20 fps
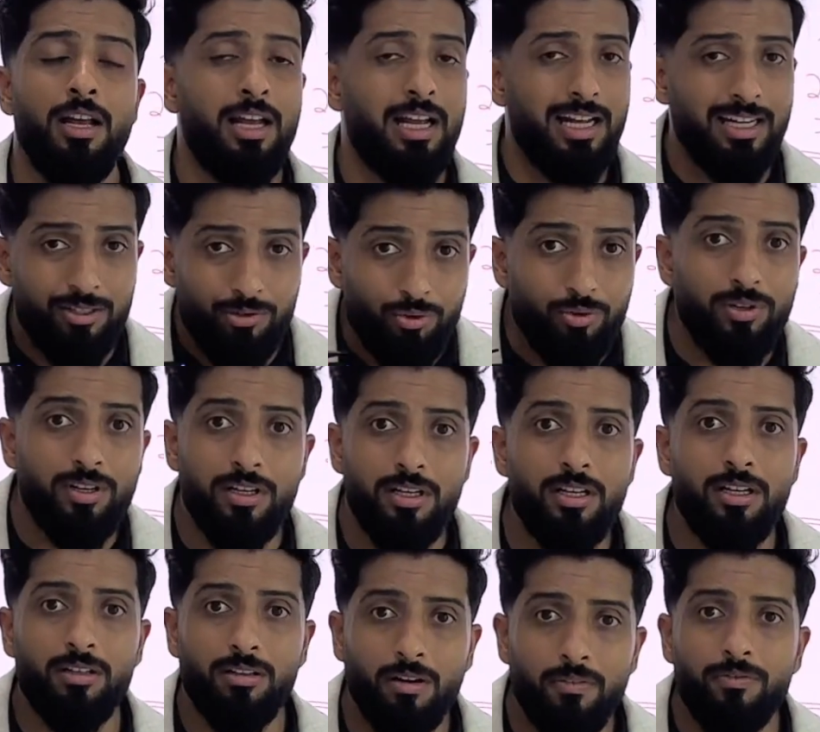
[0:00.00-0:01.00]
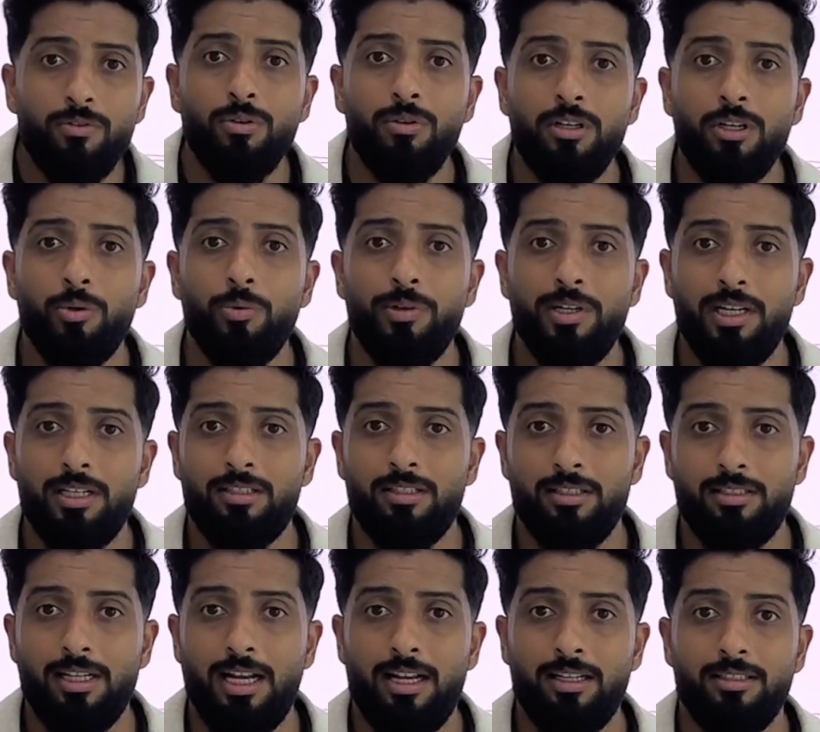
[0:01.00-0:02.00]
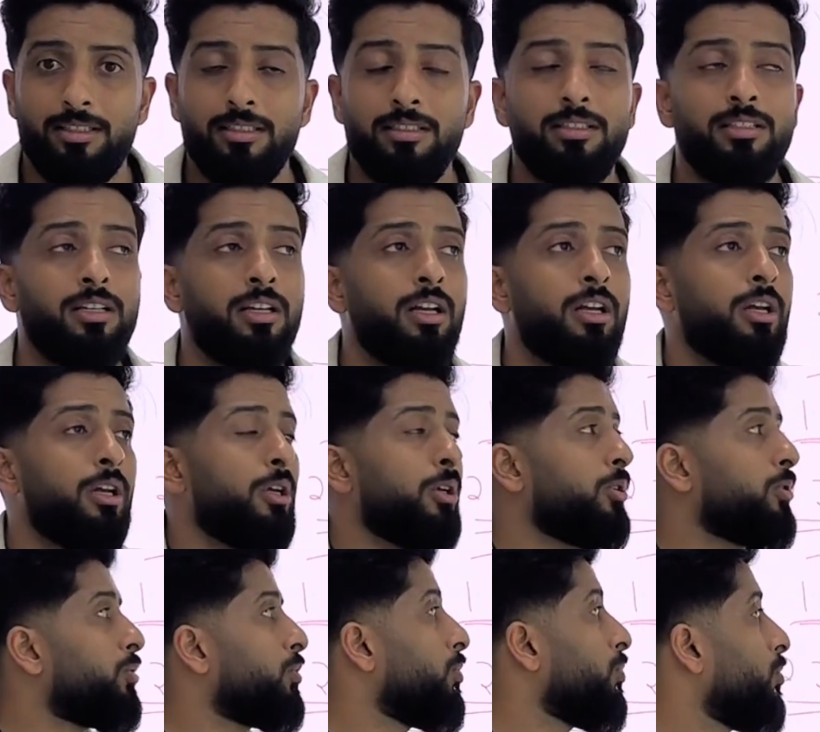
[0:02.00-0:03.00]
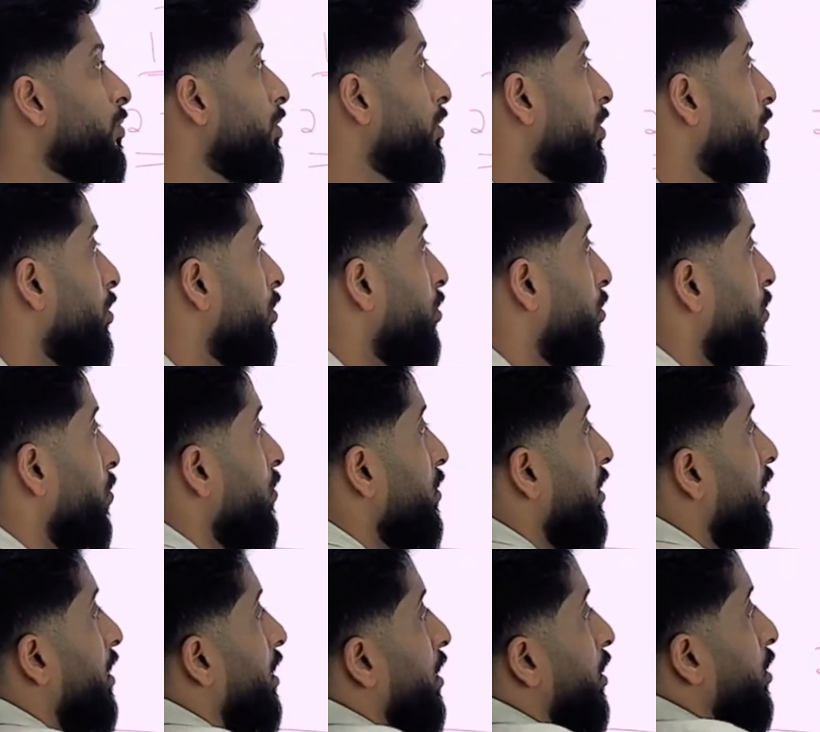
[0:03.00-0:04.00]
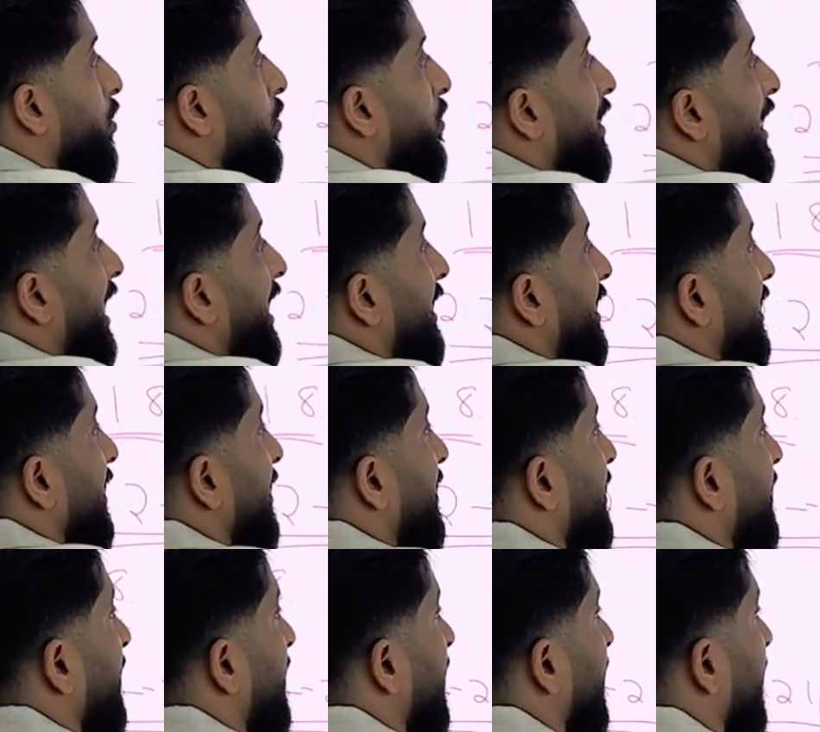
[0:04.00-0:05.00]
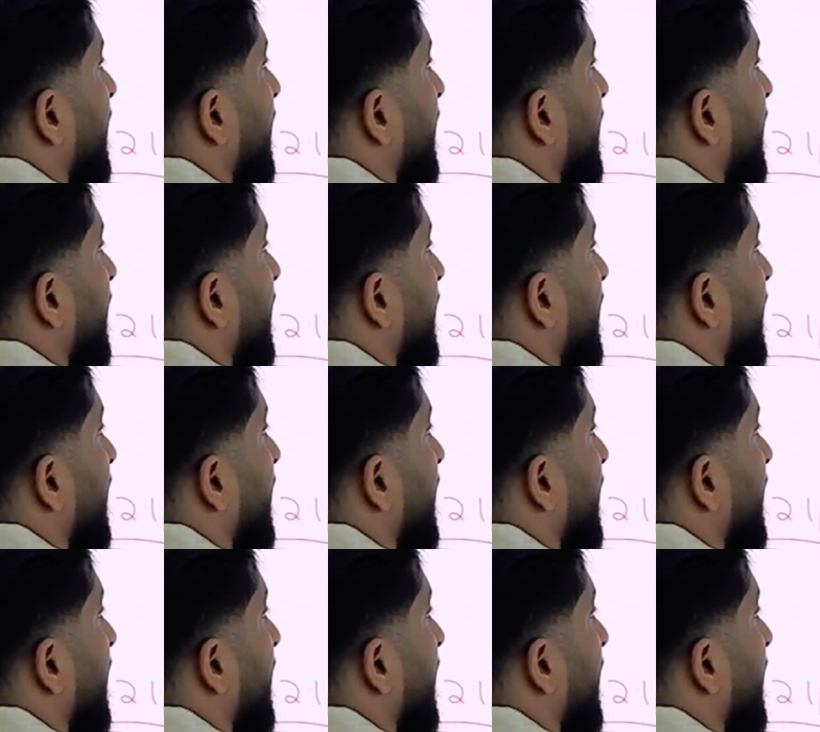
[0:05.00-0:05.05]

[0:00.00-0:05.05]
It's really tough to liquidate such assets. So don't look at this.